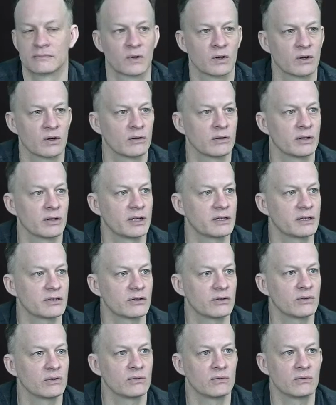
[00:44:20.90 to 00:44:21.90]
All right,
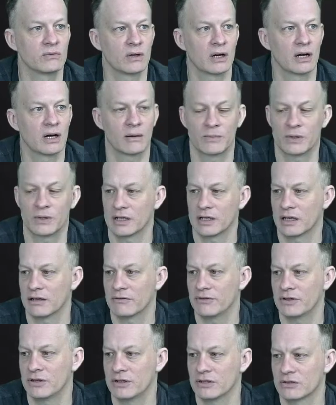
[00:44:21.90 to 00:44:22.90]
so I'm going to give
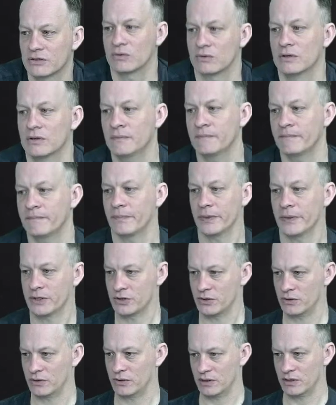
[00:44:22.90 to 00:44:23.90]
you this one
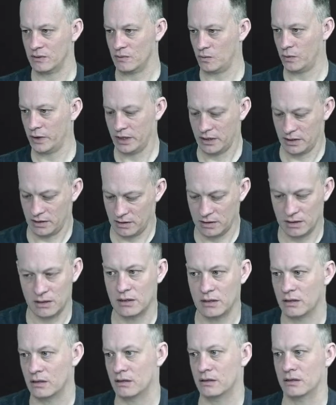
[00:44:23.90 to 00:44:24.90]
so that we
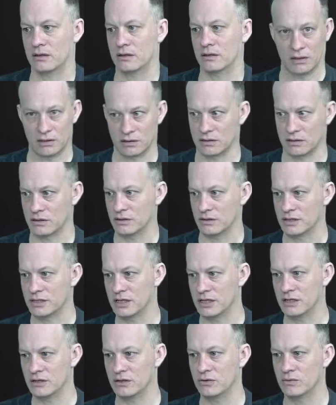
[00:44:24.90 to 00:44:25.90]
can
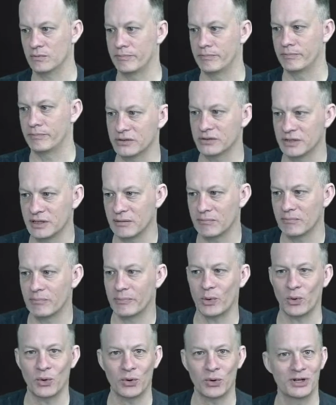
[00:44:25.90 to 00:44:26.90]
continue. Building
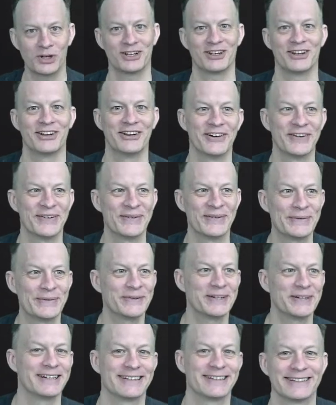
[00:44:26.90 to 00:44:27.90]
board,
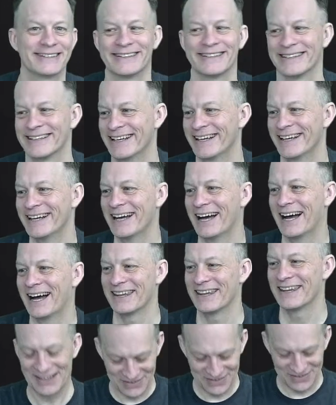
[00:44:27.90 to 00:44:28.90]
no. I
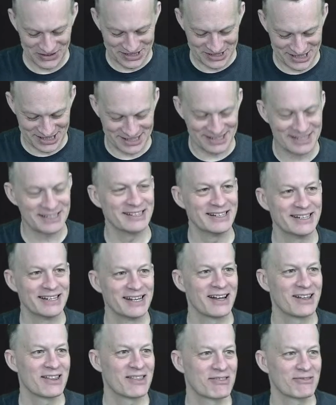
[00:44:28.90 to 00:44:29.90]
think we're just
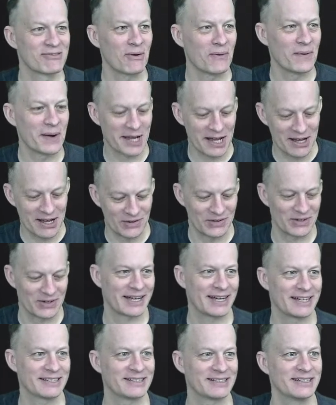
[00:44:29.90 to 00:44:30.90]
throwing out
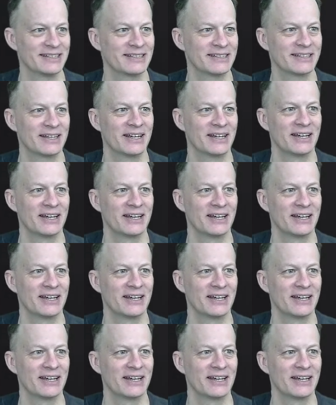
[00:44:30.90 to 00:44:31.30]
guesses.